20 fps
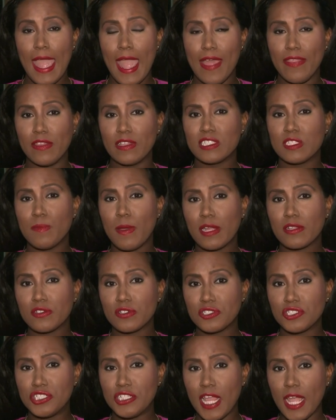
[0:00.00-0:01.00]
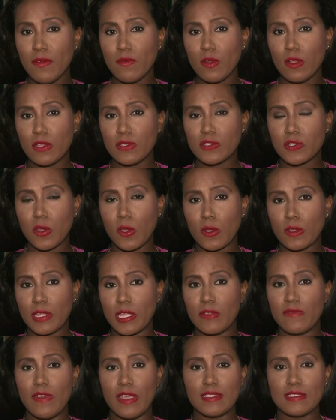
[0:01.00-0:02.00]
and the inspector general is
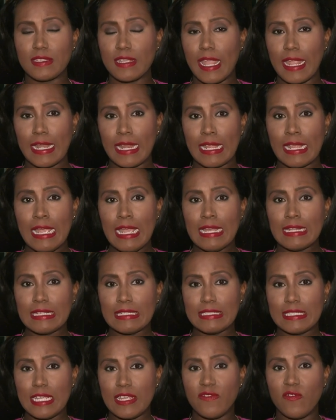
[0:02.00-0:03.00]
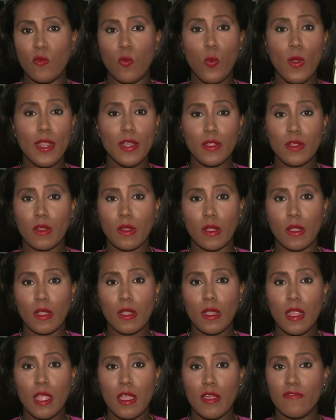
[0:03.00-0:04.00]
currently investigating to see if
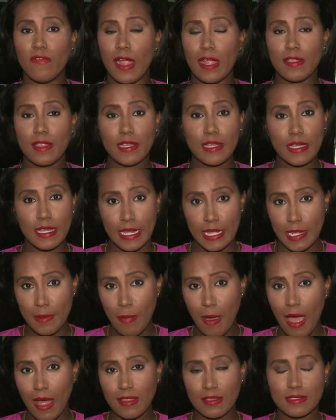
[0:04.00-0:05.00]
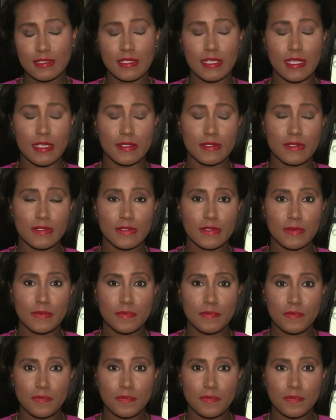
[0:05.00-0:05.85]
Whitaker violated any policies.